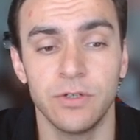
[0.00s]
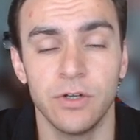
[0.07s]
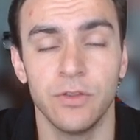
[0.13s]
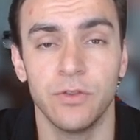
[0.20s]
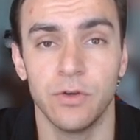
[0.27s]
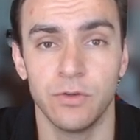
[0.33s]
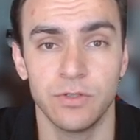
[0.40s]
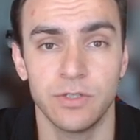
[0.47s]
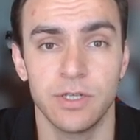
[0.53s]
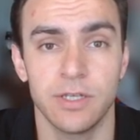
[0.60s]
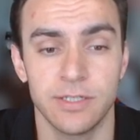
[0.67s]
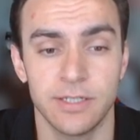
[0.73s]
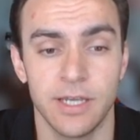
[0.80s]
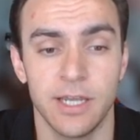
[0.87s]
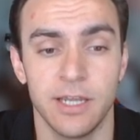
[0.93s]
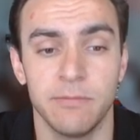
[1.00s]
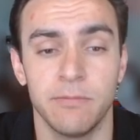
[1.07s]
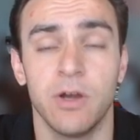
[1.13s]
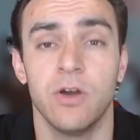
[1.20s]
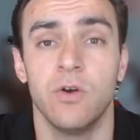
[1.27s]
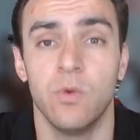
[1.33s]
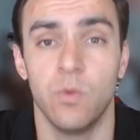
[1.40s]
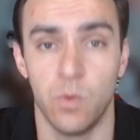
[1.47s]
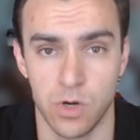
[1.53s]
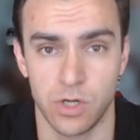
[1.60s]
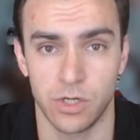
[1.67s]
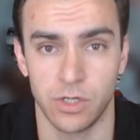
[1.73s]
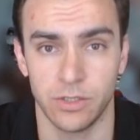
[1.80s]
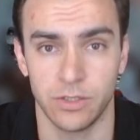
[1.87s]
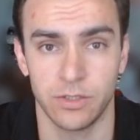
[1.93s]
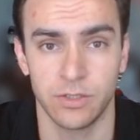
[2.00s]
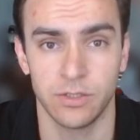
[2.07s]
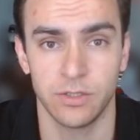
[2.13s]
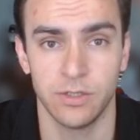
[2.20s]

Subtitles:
those same words.